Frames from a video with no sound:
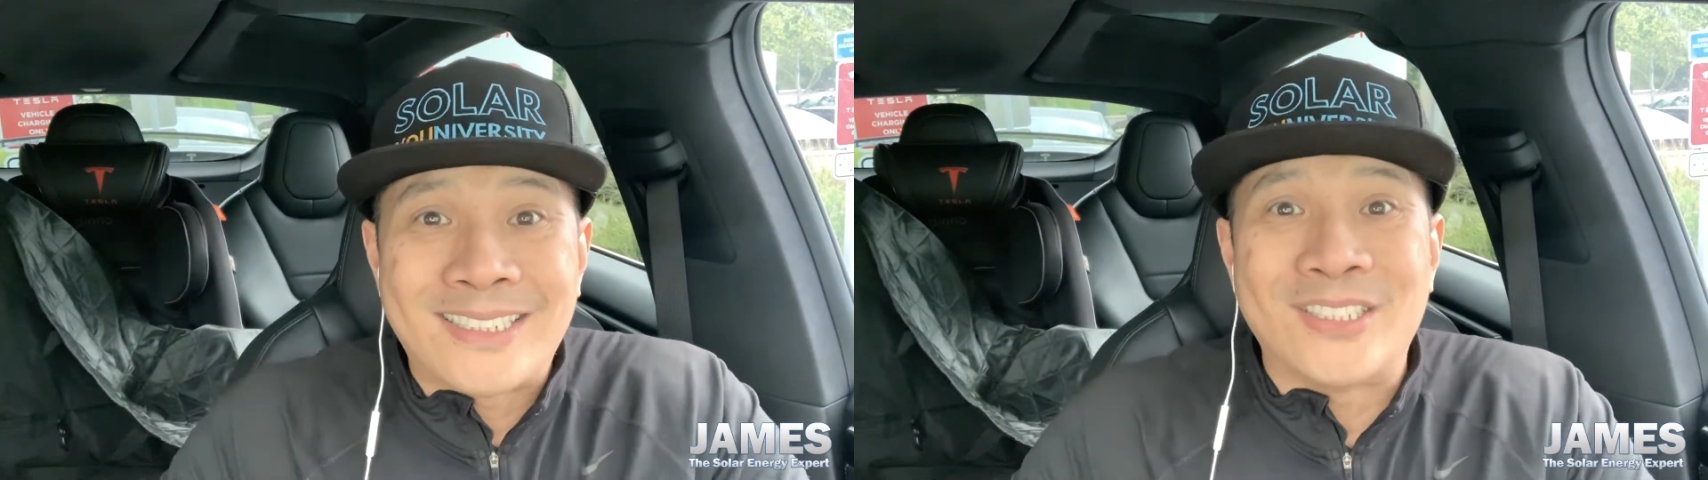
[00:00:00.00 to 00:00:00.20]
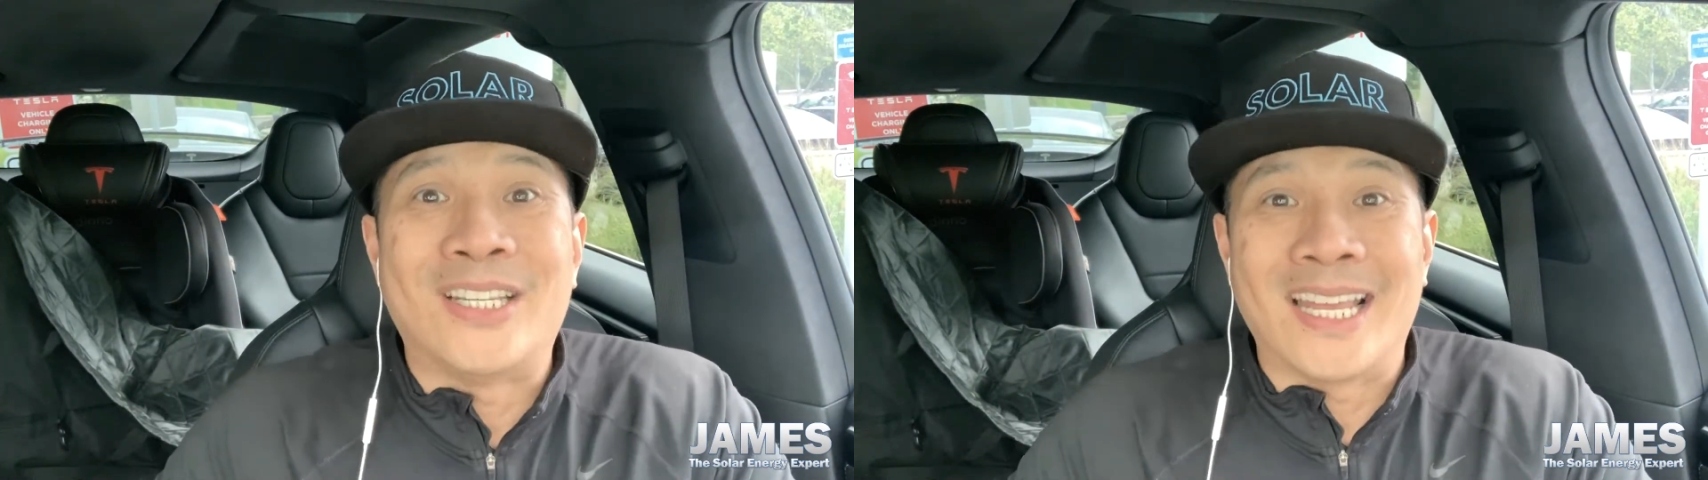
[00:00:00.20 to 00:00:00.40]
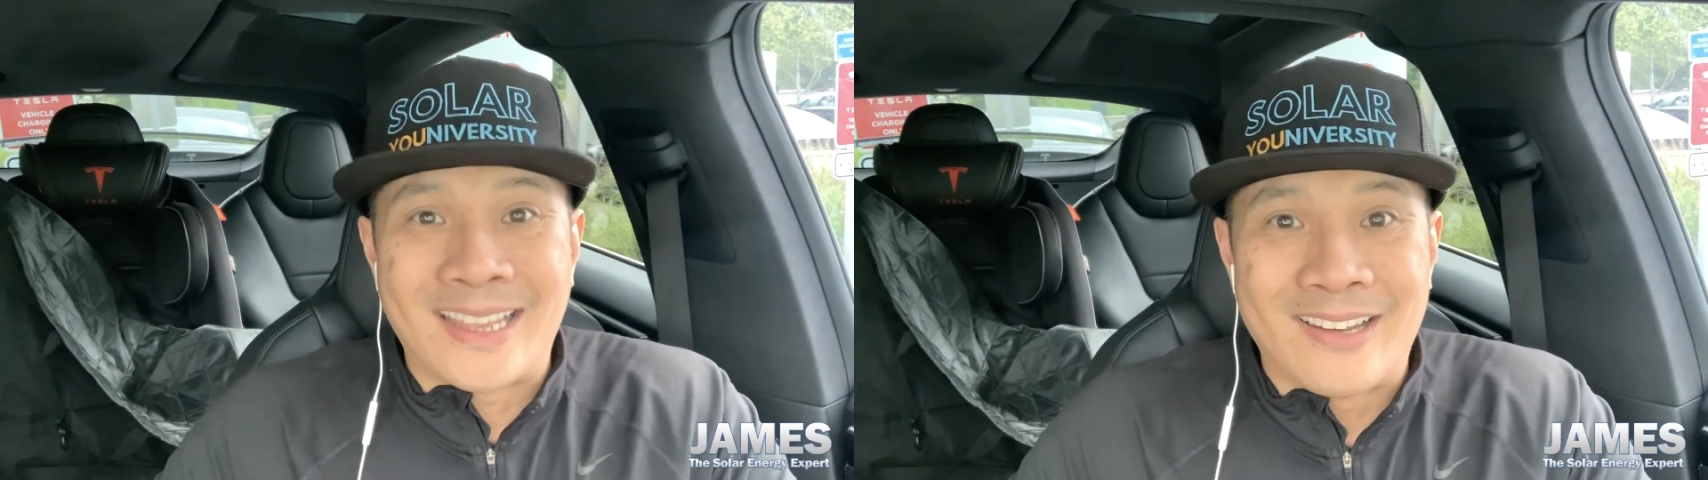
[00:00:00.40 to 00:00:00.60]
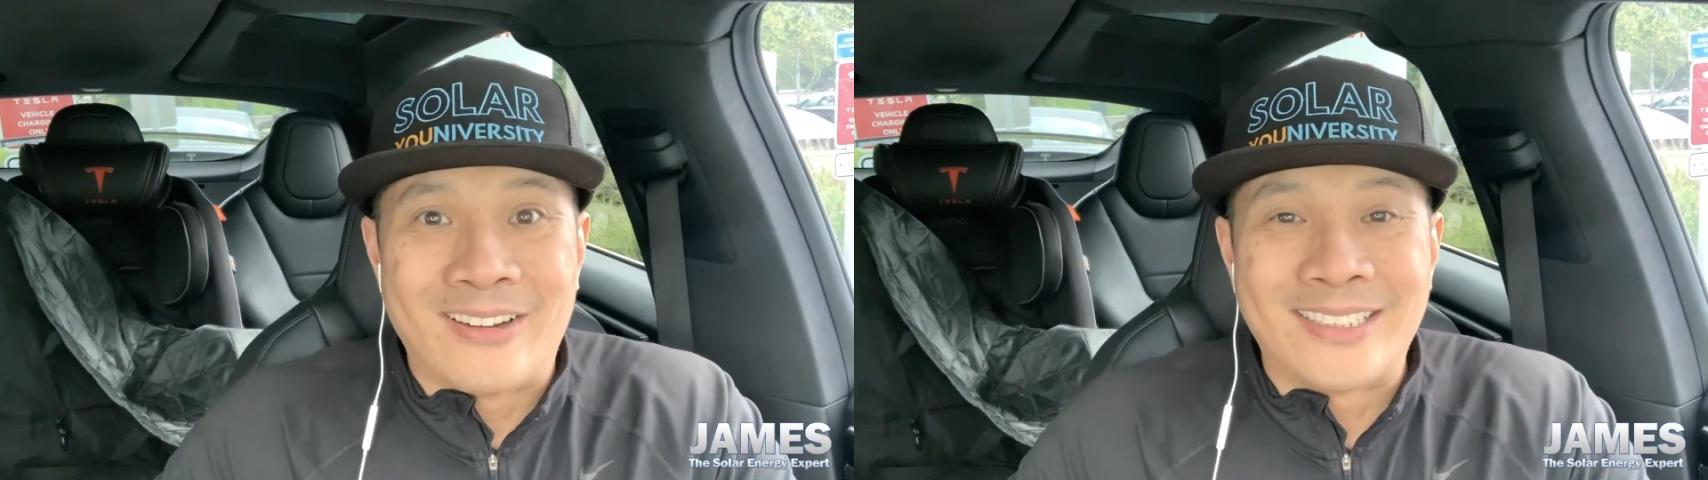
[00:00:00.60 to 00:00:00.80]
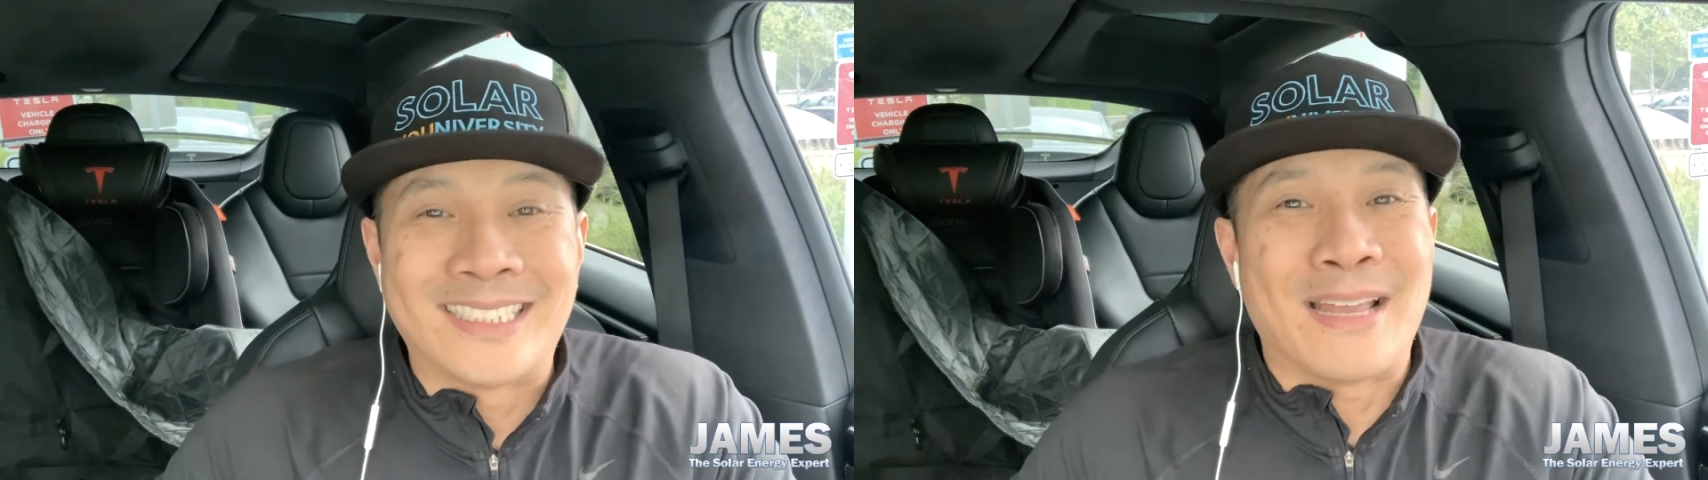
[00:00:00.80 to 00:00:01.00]
to get
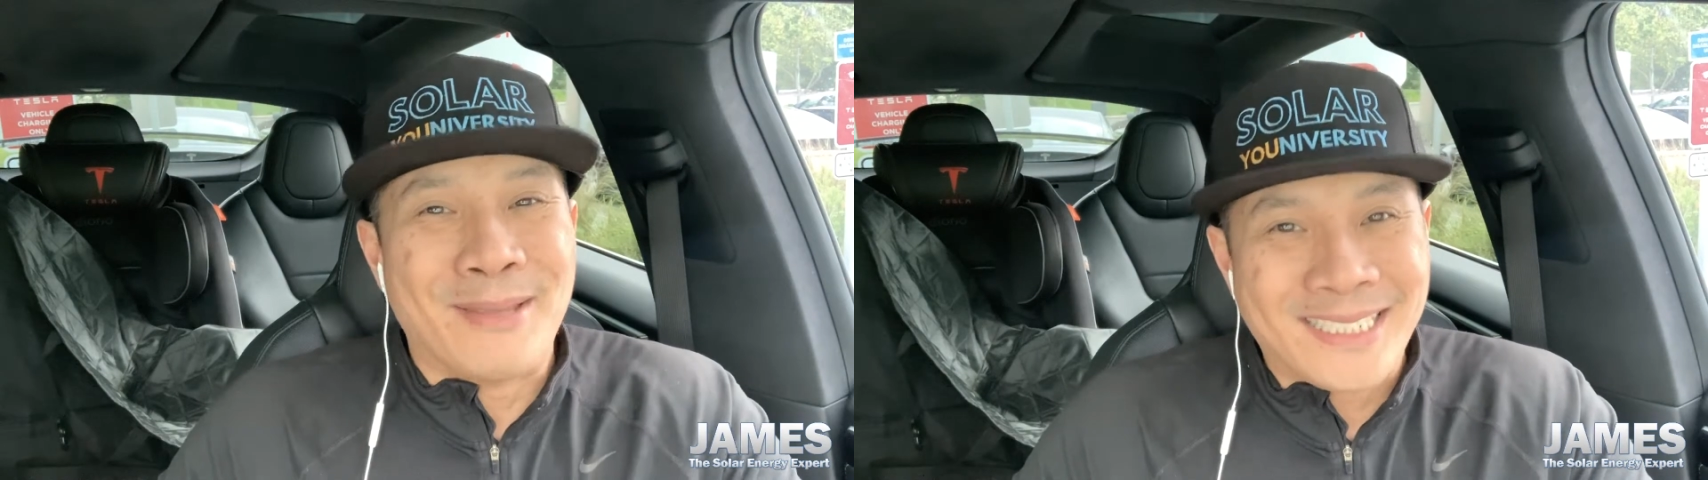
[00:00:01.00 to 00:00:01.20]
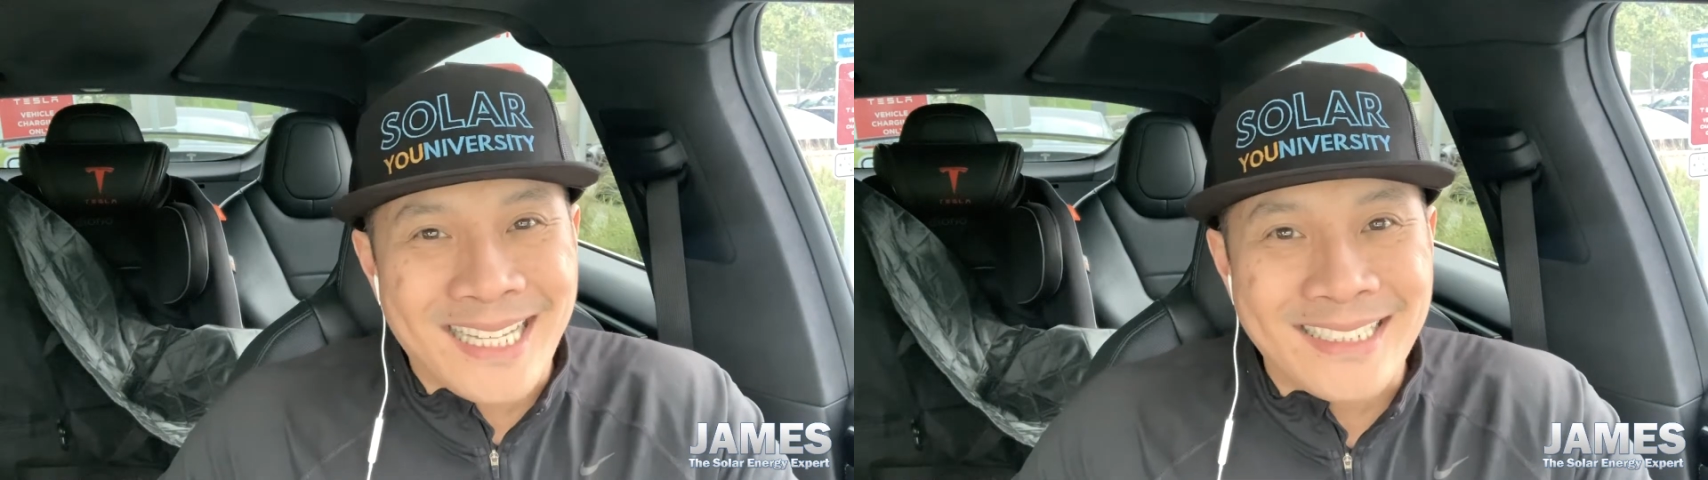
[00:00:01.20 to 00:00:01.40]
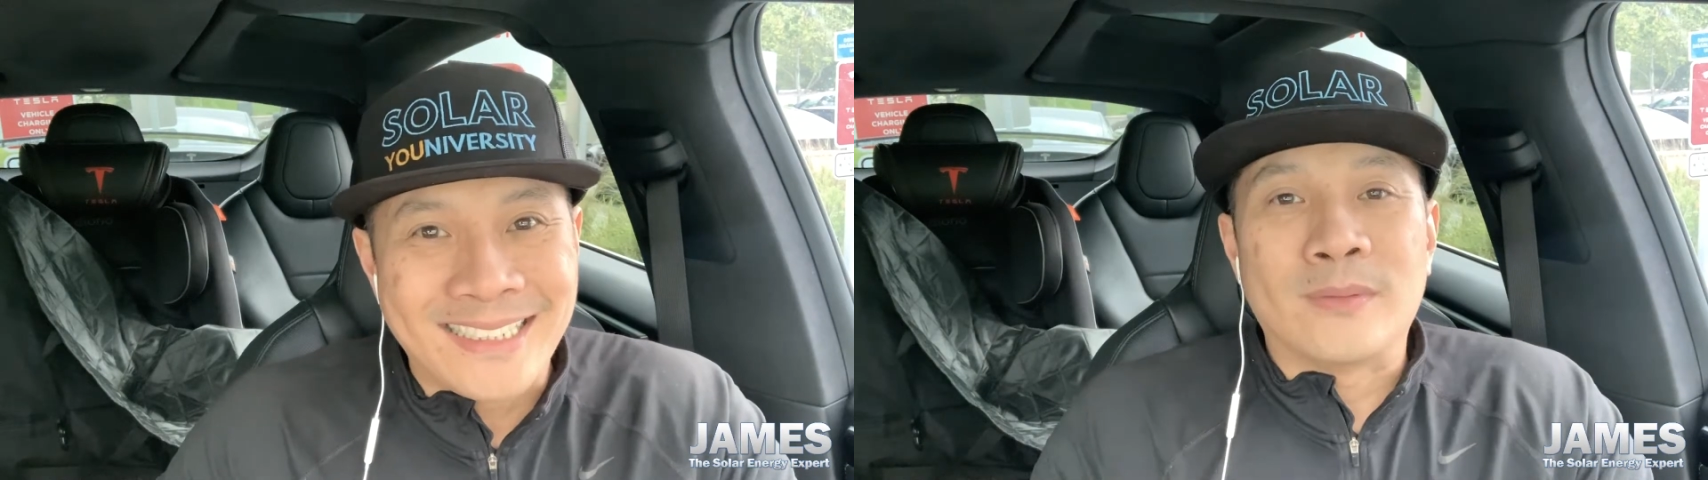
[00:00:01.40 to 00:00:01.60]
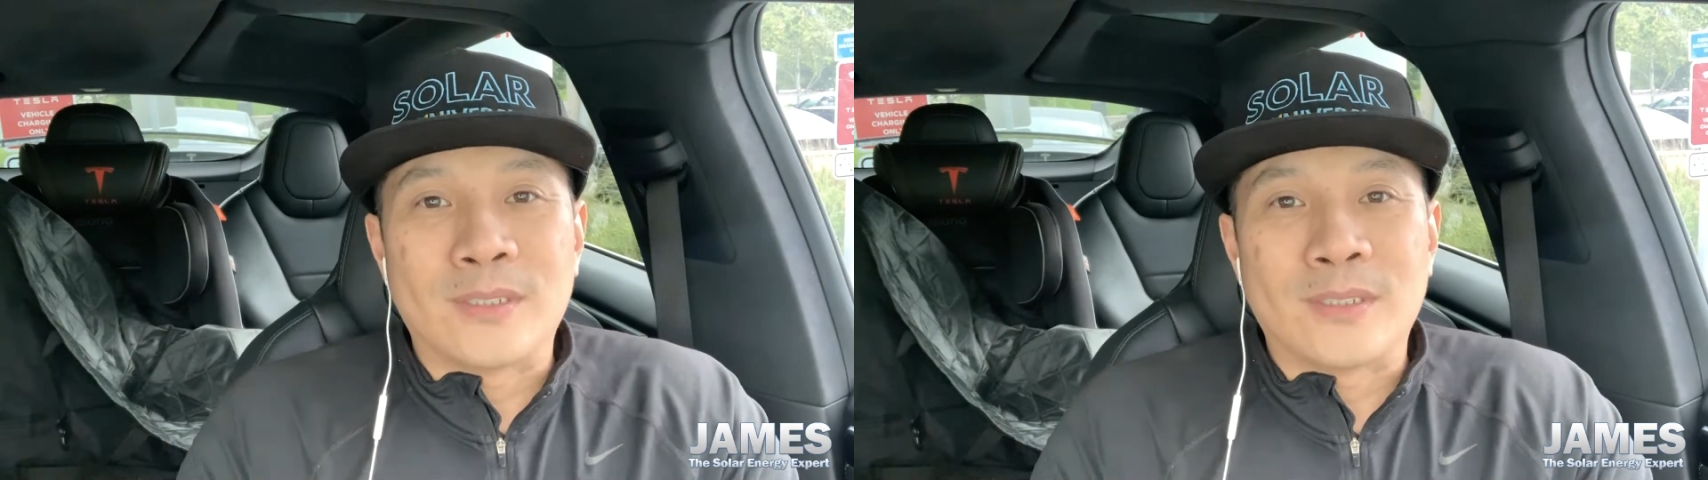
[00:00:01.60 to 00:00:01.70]
there. Does that make sense?